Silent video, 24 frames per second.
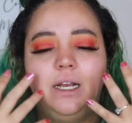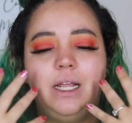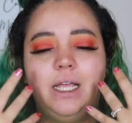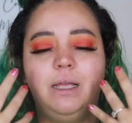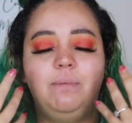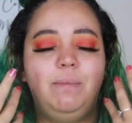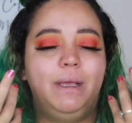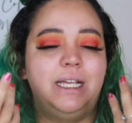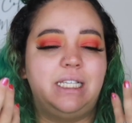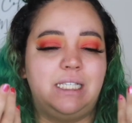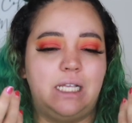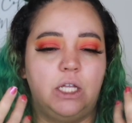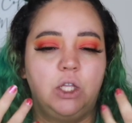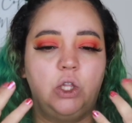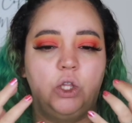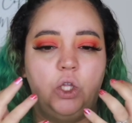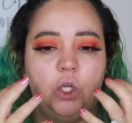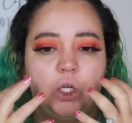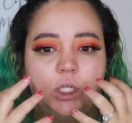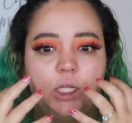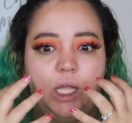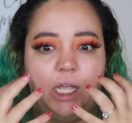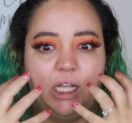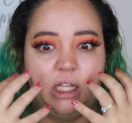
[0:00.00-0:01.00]
it makes it
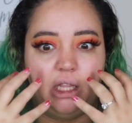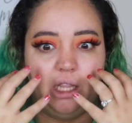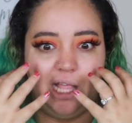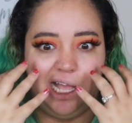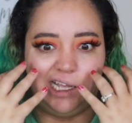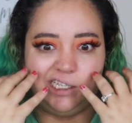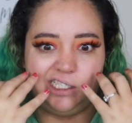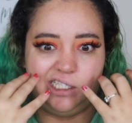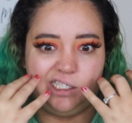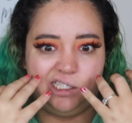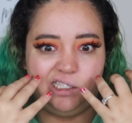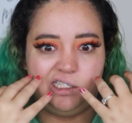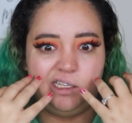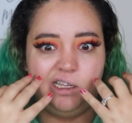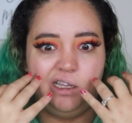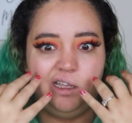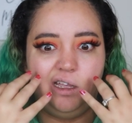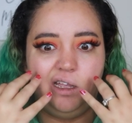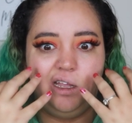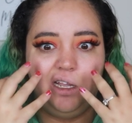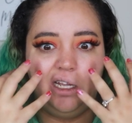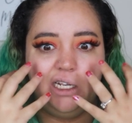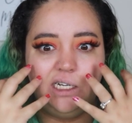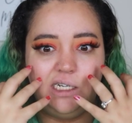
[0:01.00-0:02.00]
look like less
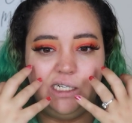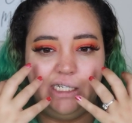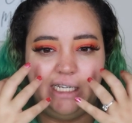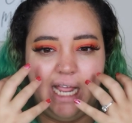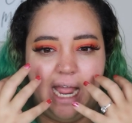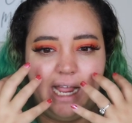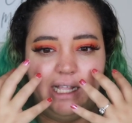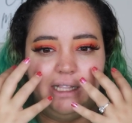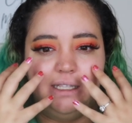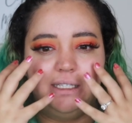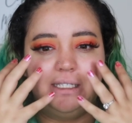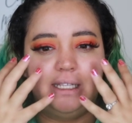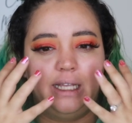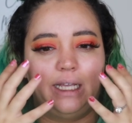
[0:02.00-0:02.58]
dense.